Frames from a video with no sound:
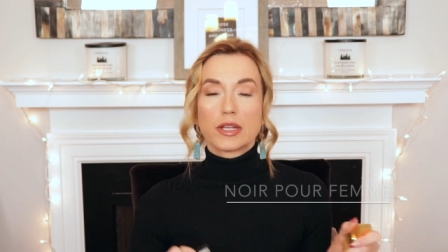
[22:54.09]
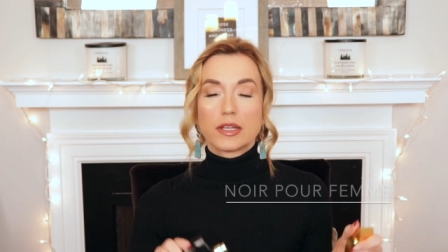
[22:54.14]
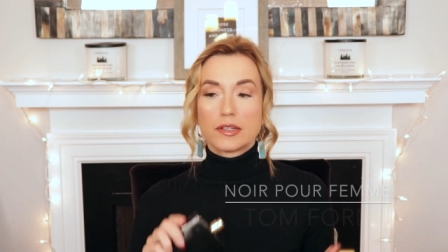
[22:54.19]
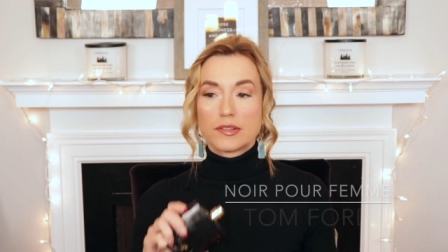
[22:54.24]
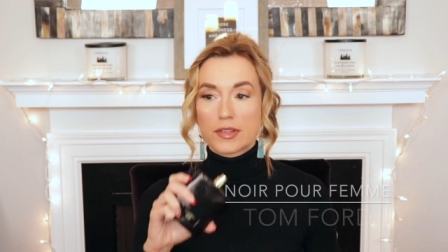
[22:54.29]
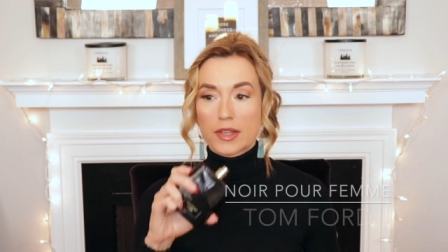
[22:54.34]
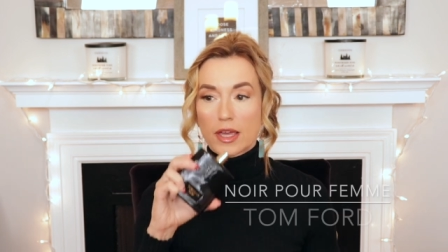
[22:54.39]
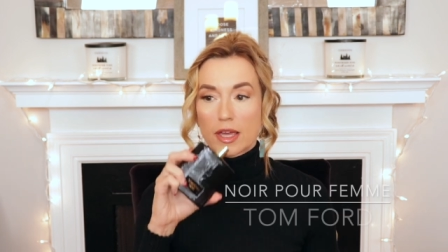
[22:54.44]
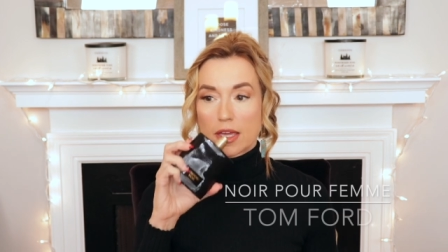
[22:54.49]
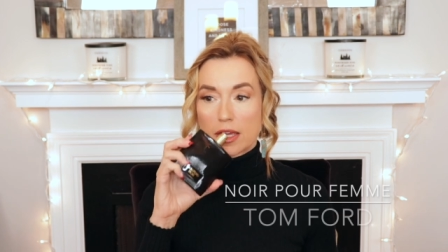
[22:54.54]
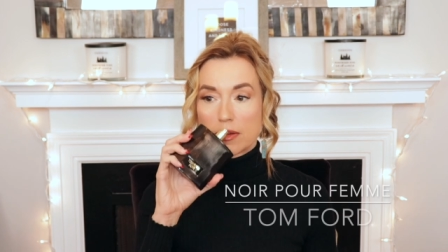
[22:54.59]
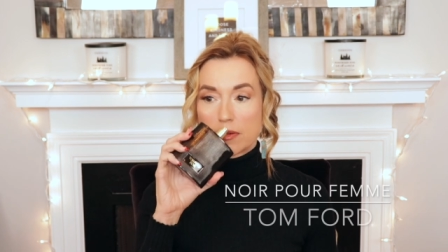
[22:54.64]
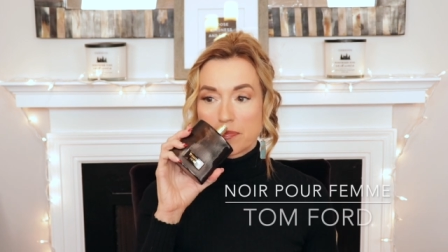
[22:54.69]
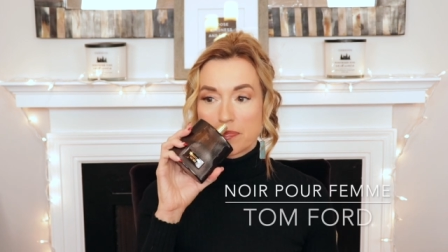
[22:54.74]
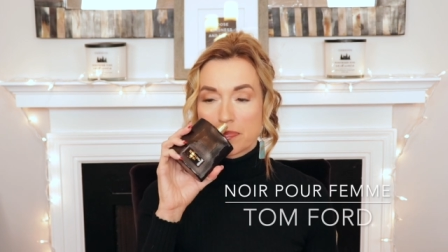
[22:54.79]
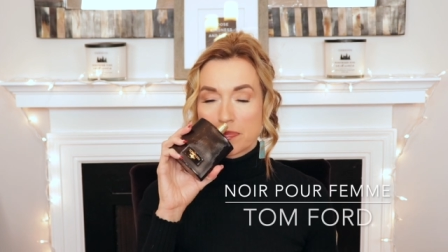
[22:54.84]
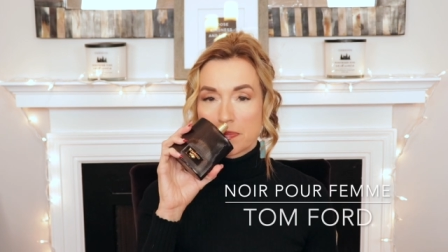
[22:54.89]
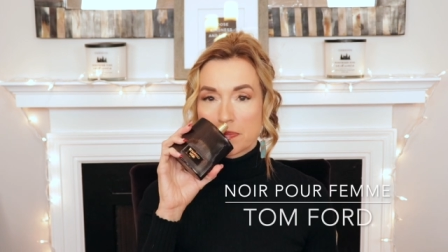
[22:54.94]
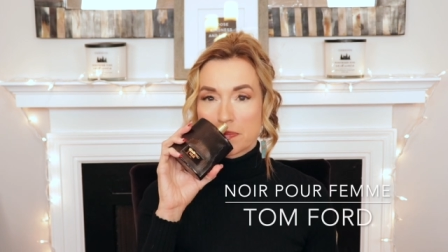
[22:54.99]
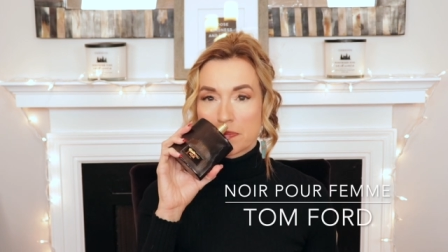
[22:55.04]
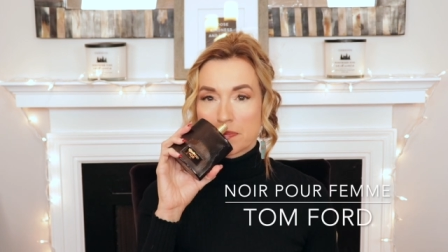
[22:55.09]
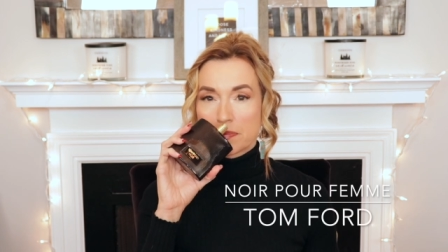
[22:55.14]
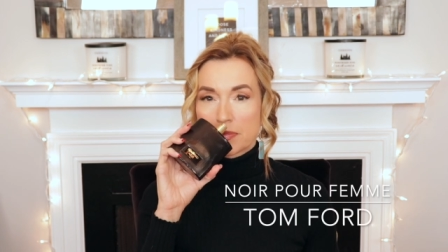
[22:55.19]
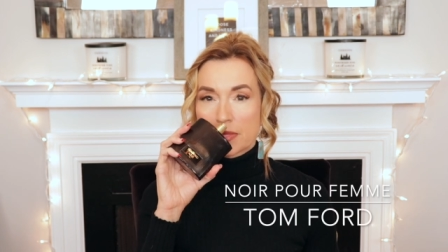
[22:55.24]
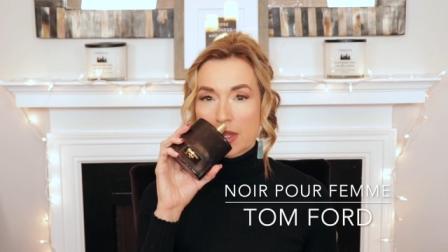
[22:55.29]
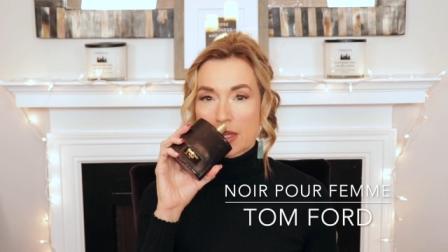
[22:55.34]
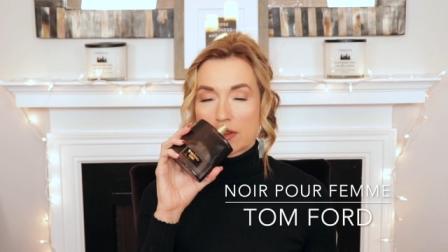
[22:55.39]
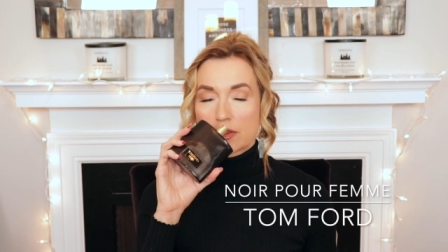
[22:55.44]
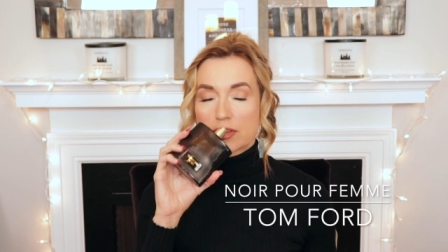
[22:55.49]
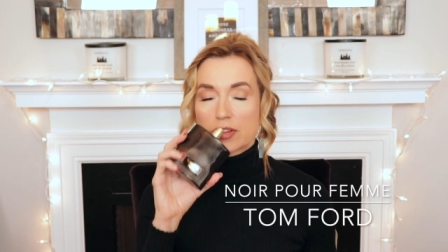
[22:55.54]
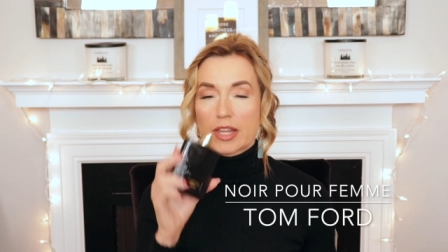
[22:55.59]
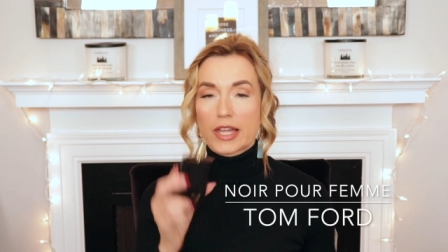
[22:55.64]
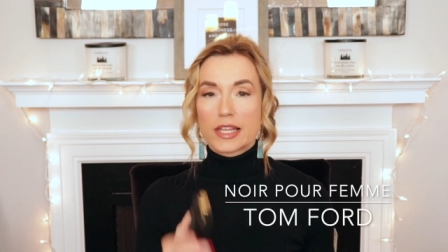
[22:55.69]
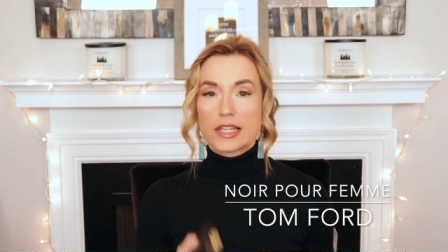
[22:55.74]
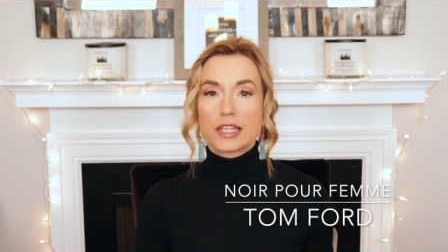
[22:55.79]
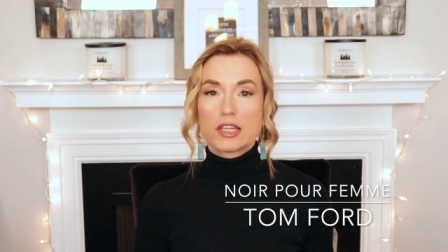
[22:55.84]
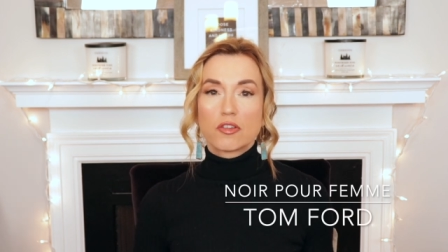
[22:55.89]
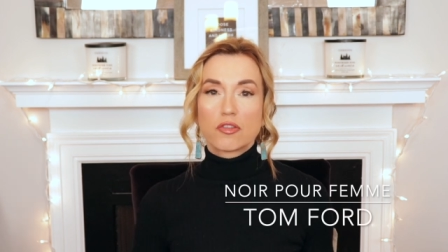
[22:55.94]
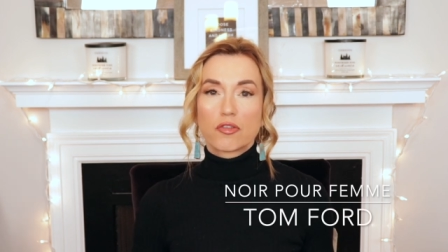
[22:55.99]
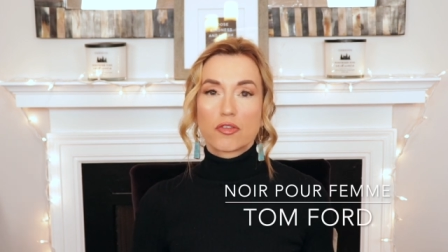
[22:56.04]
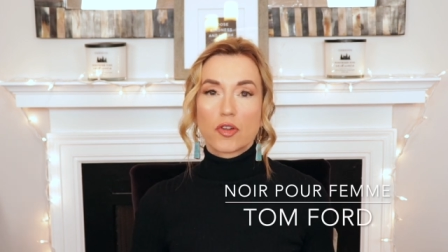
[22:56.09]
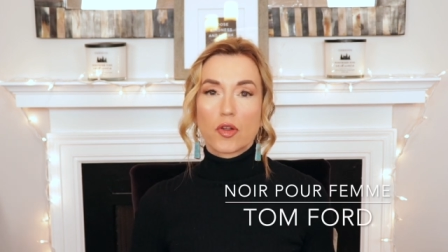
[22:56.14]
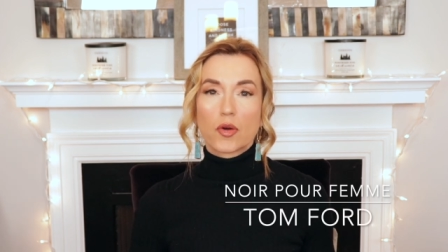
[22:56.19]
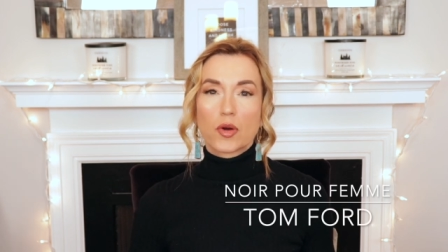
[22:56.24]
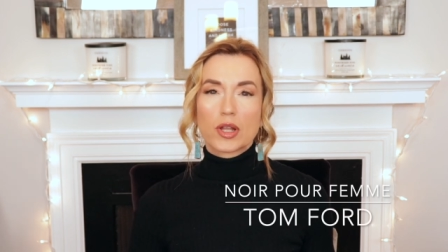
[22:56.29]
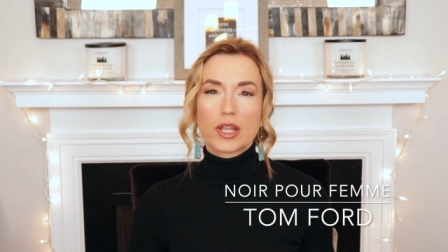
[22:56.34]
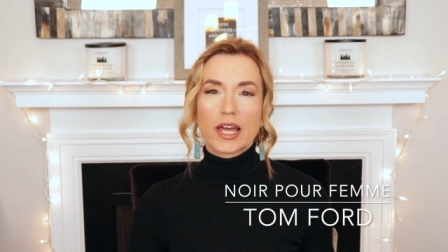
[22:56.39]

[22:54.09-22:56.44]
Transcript: It's a slightly floral,